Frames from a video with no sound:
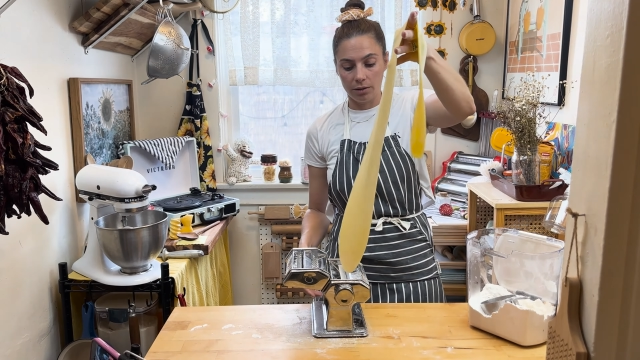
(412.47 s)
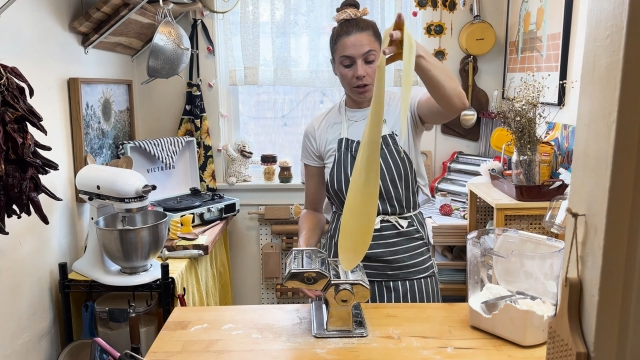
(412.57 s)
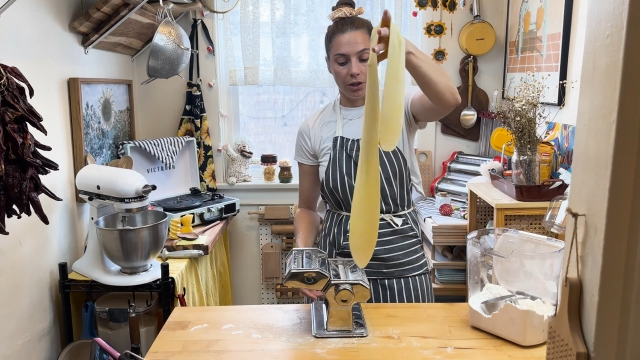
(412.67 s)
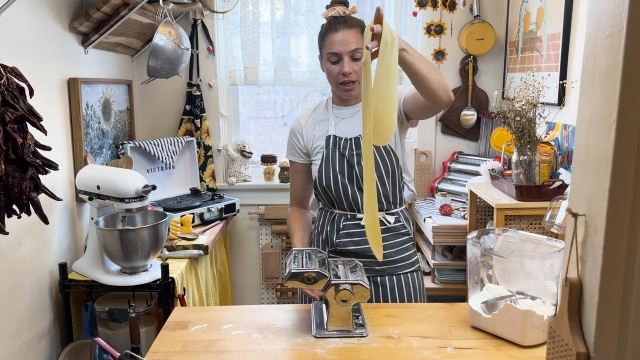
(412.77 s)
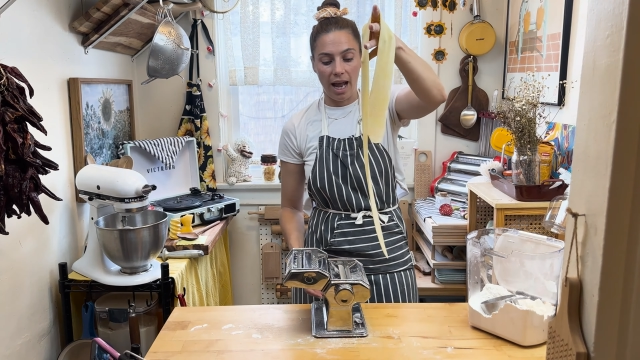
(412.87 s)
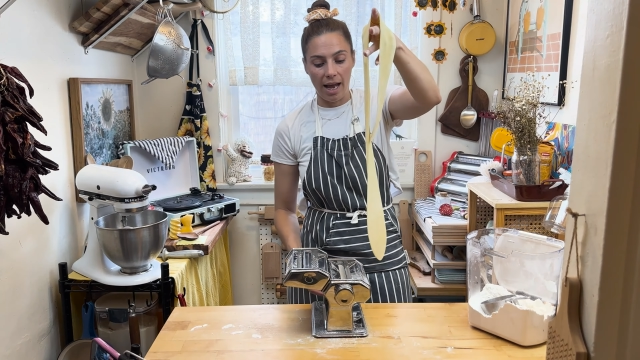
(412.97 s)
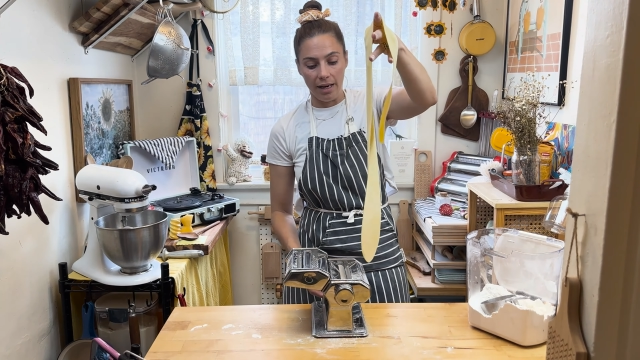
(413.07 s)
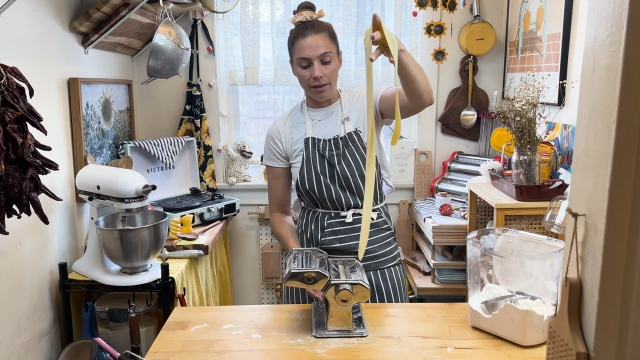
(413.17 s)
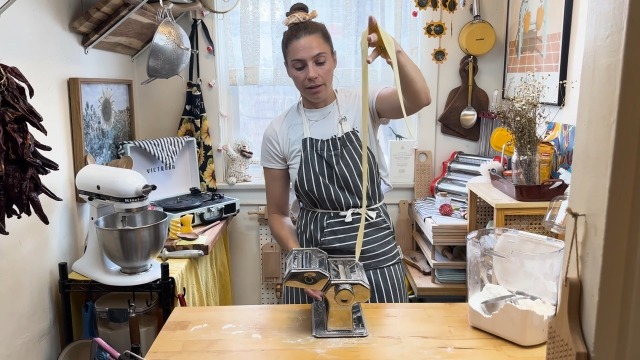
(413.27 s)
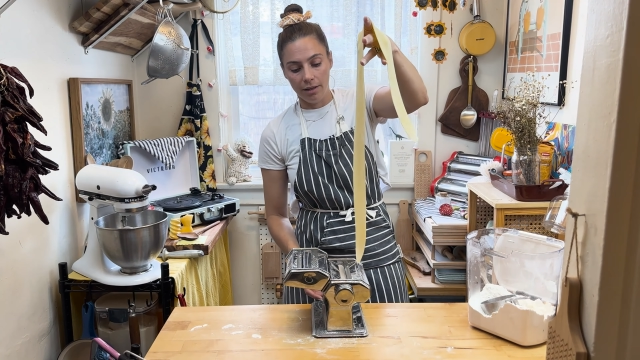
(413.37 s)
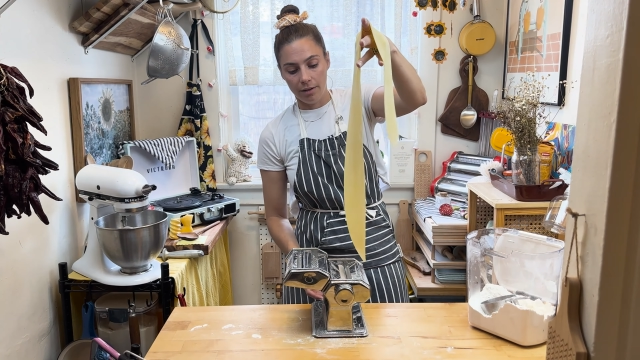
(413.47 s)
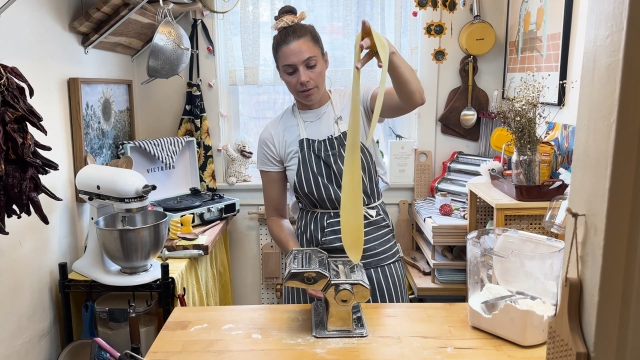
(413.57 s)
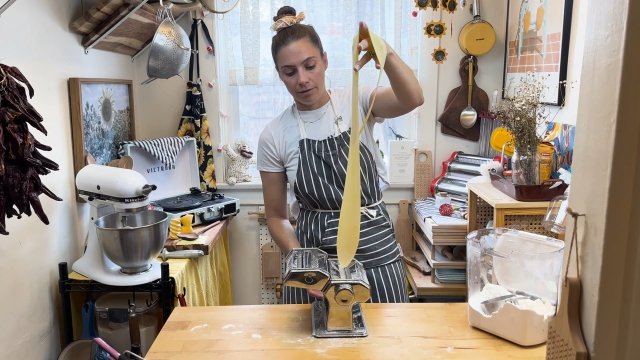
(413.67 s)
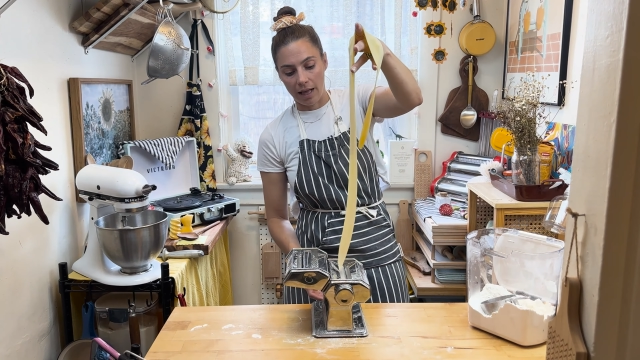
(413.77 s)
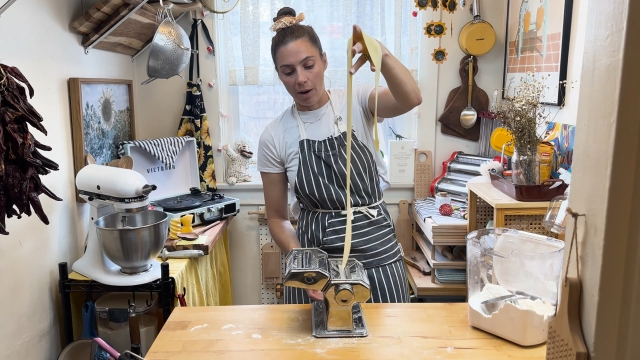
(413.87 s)
you're gonna add
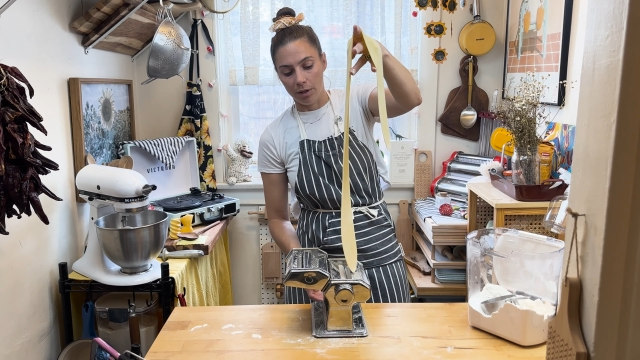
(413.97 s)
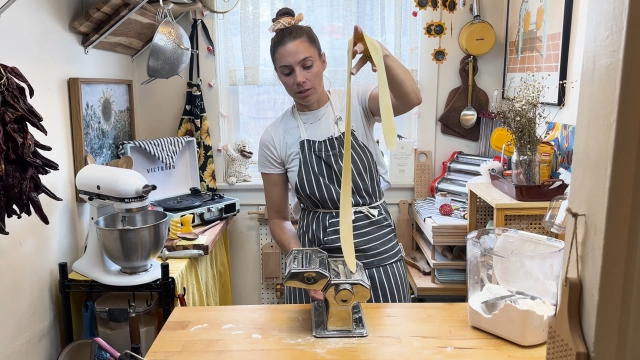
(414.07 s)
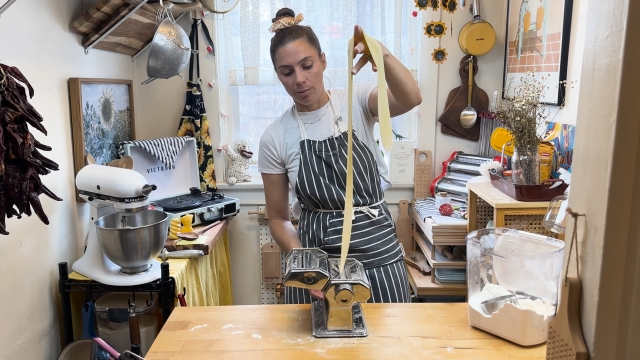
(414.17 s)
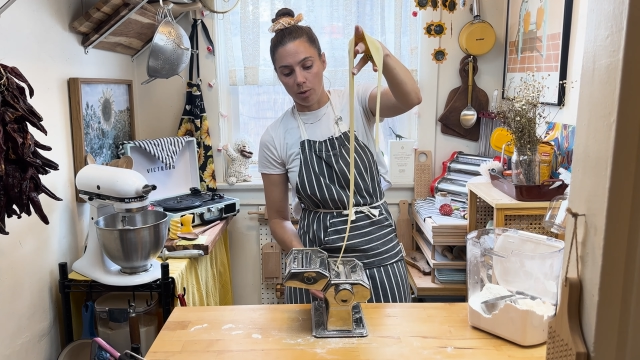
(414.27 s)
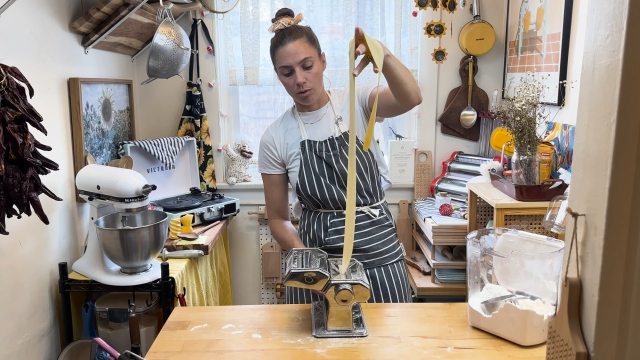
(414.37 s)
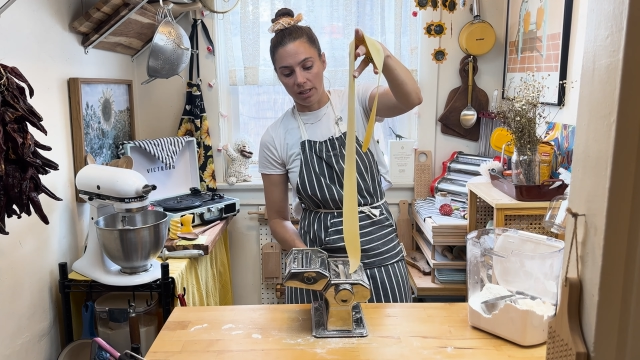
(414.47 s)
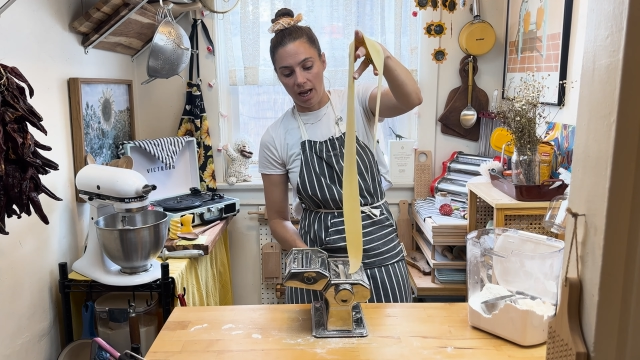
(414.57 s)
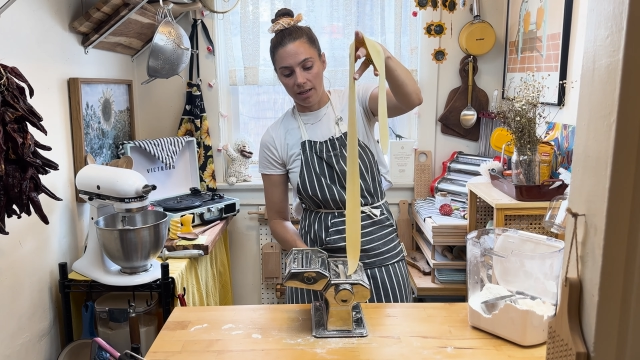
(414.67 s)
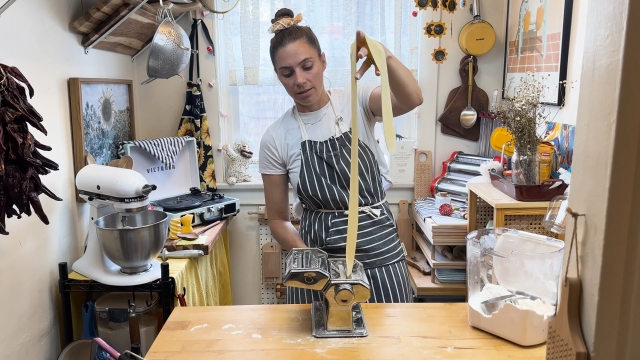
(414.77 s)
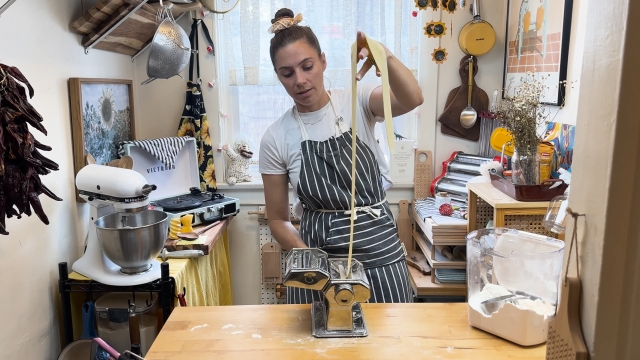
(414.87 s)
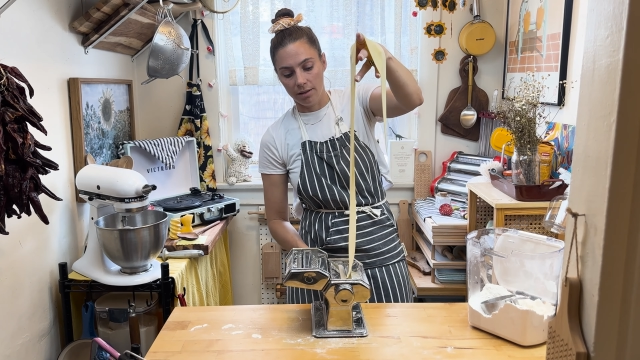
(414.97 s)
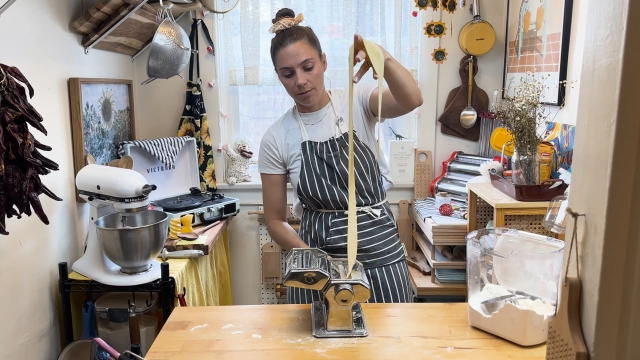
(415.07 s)
flour to both sides.